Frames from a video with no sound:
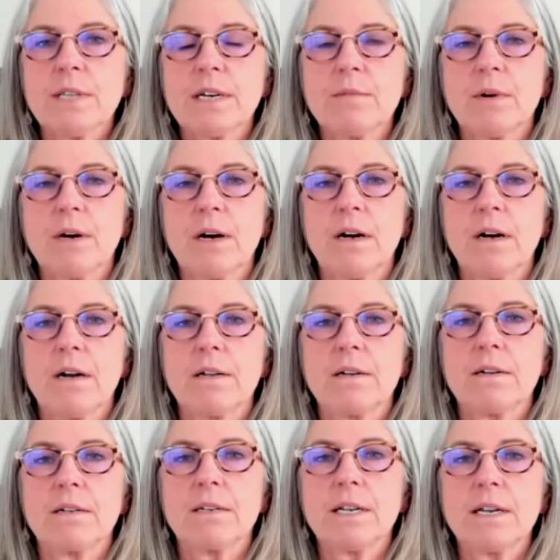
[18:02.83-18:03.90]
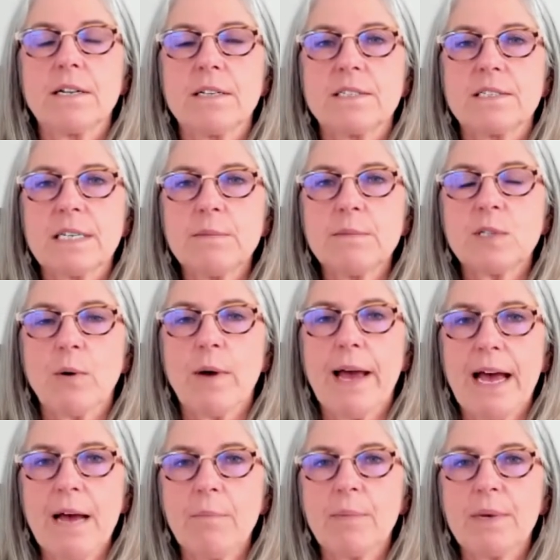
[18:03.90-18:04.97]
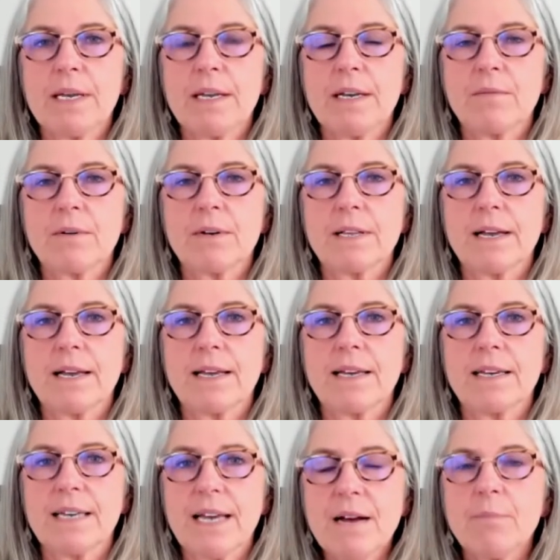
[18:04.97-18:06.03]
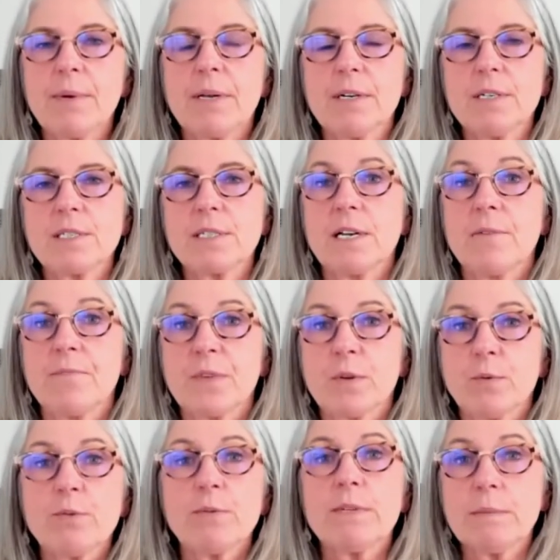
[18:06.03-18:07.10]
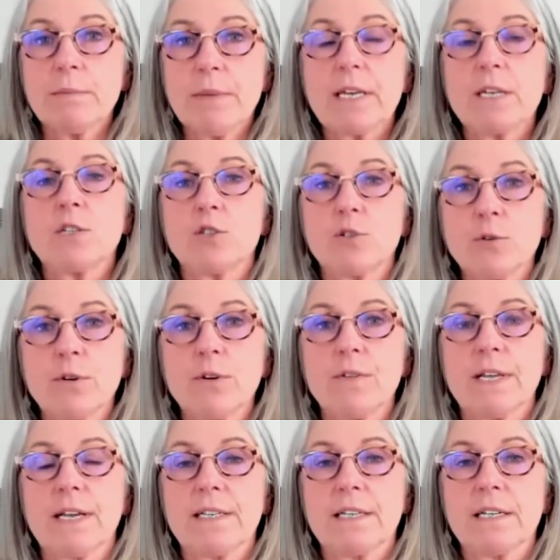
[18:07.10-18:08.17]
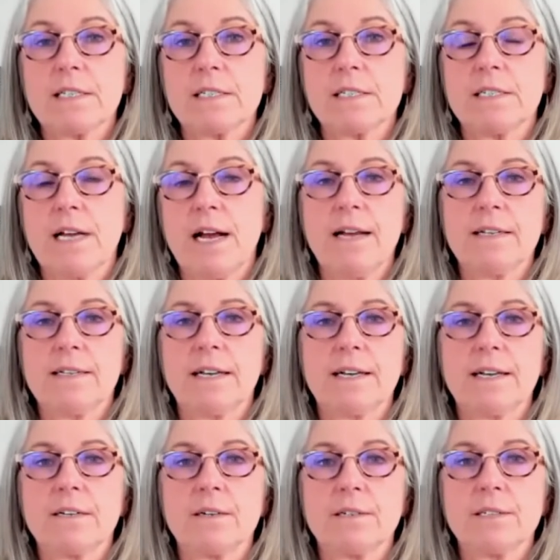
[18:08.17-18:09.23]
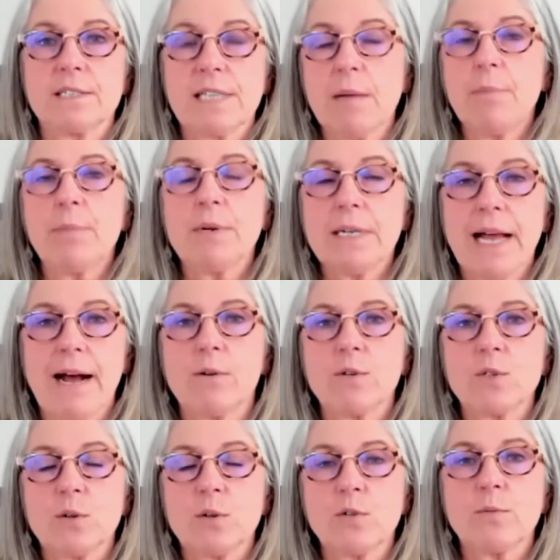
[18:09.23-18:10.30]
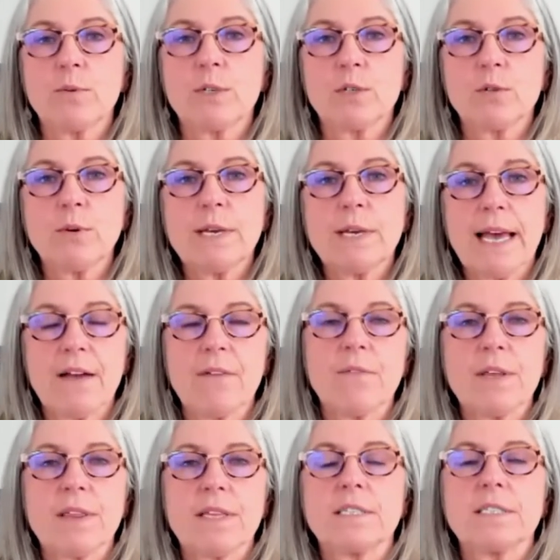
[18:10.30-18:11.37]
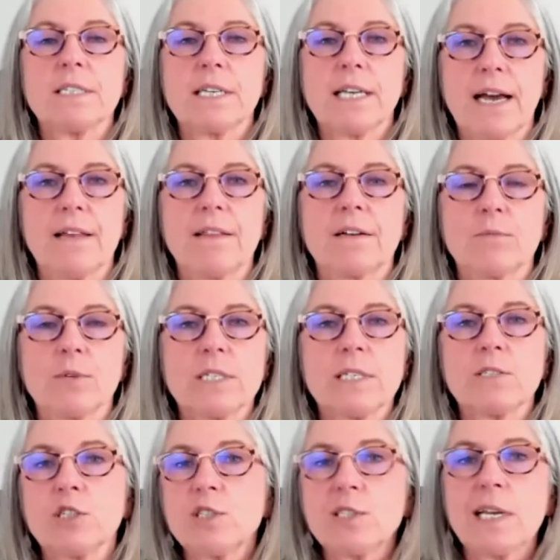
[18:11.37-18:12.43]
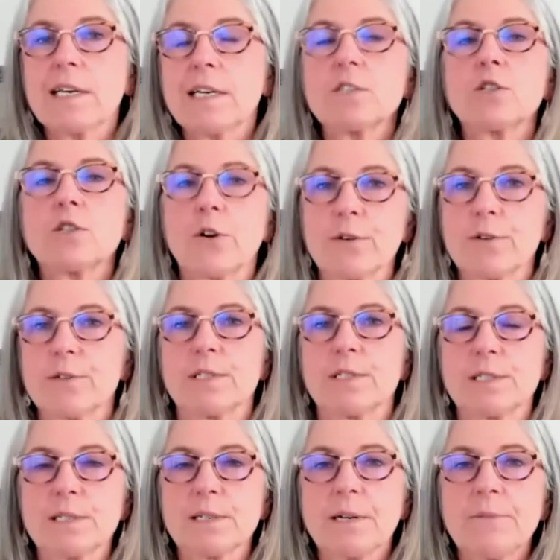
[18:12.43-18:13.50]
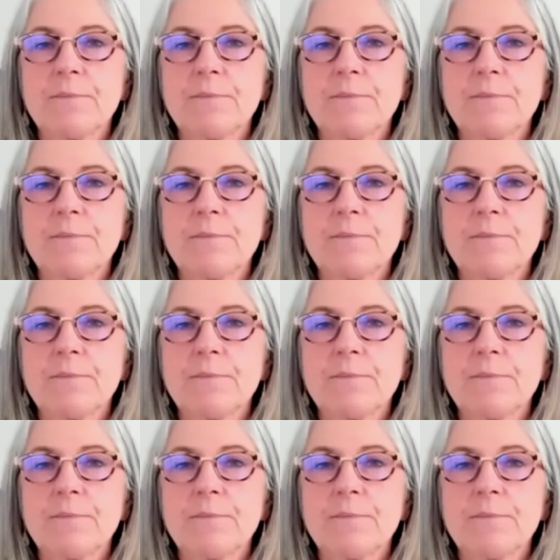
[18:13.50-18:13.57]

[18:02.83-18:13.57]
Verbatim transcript: them on. They seem so happy. And we're like, yeah, because we're really making sure that it's not like a separate household. We're doing everything together. We're just taking turns.